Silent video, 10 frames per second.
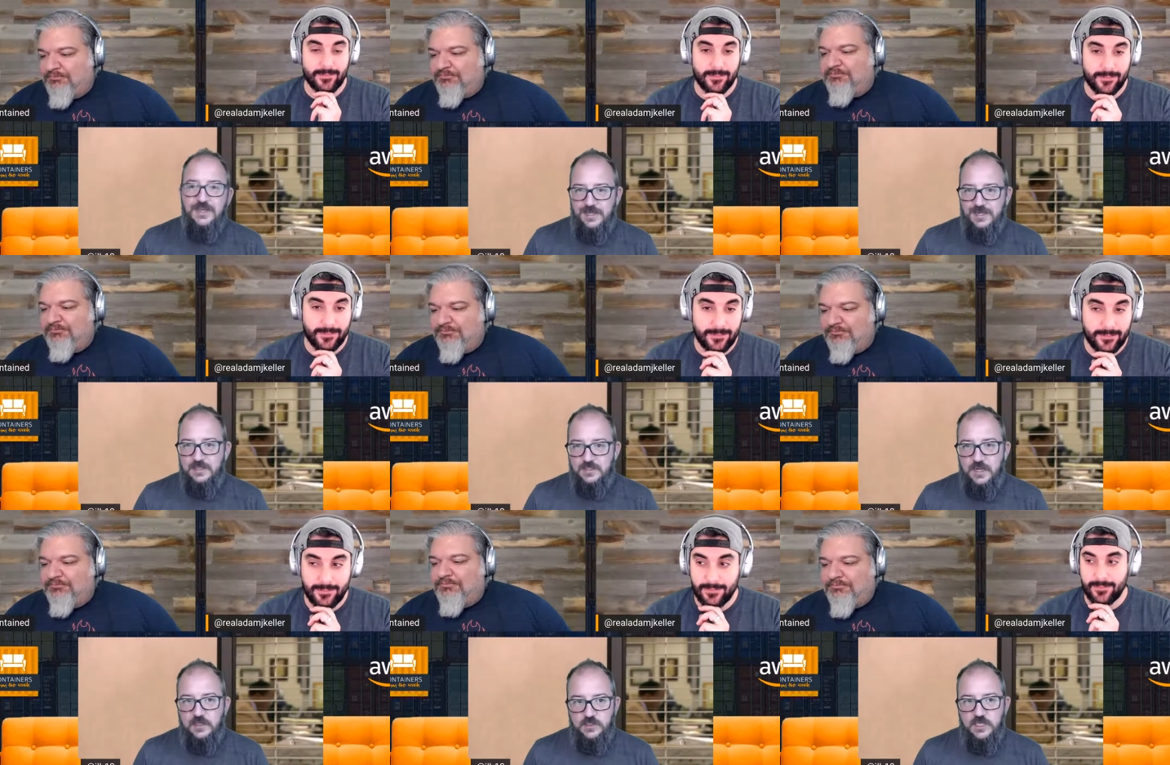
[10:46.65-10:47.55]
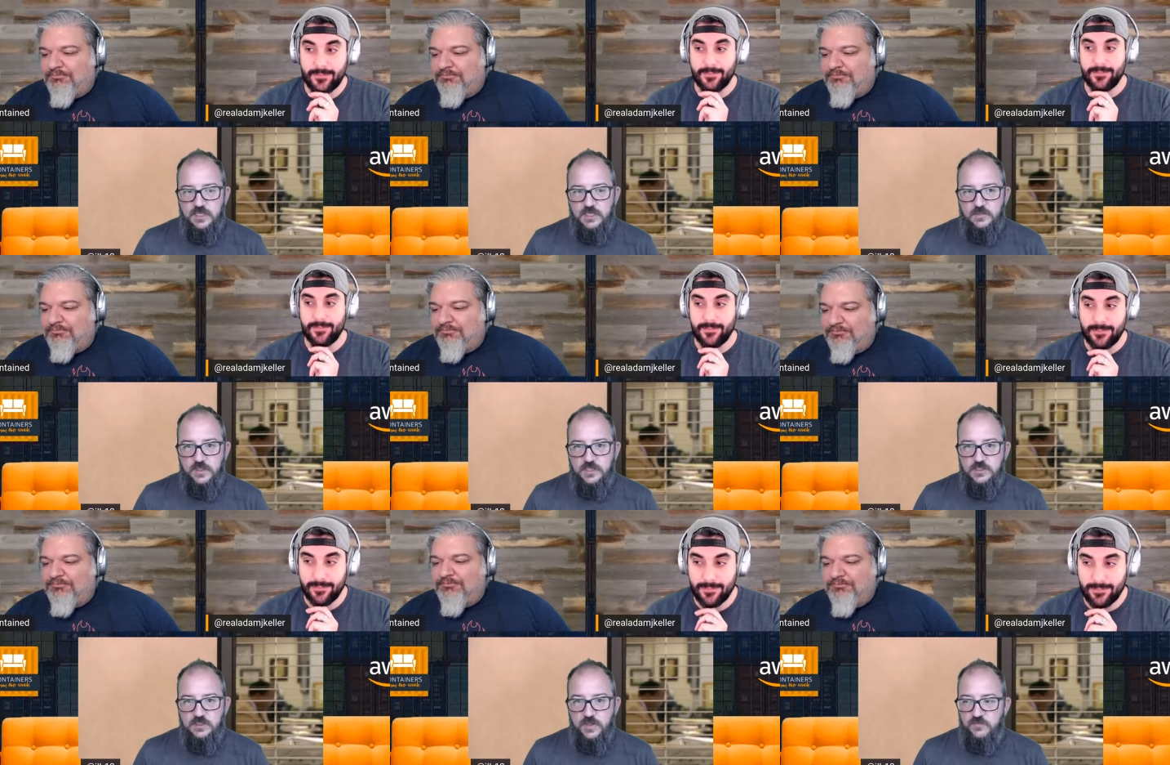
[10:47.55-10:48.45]
Speaker 1: Kick the tires on this
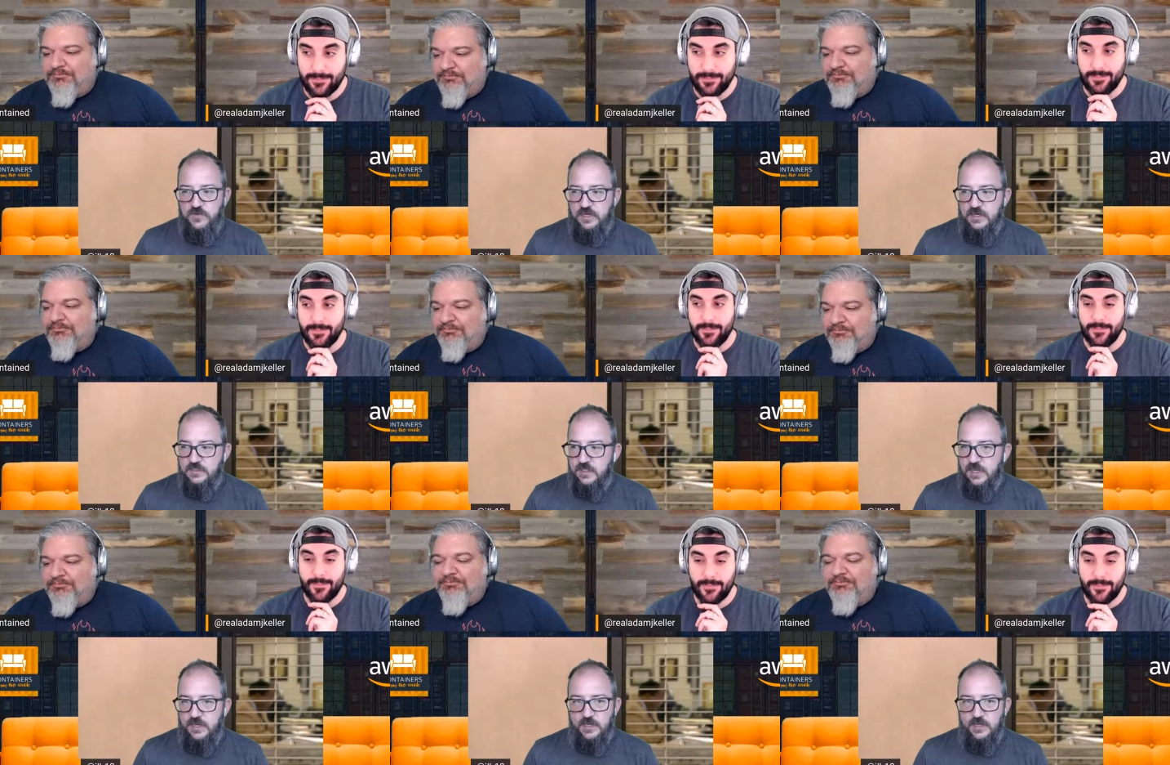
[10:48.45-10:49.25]
because you might find it's like